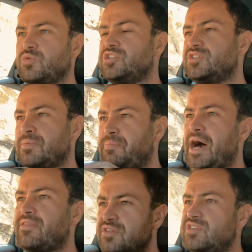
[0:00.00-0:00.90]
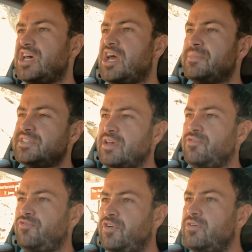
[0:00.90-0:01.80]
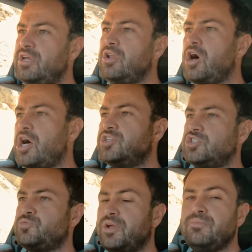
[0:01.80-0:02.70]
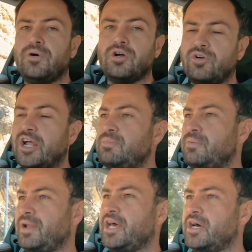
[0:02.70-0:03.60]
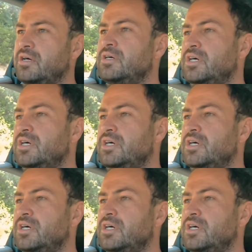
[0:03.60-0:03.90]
which is about the same as a very large Springbok rugby player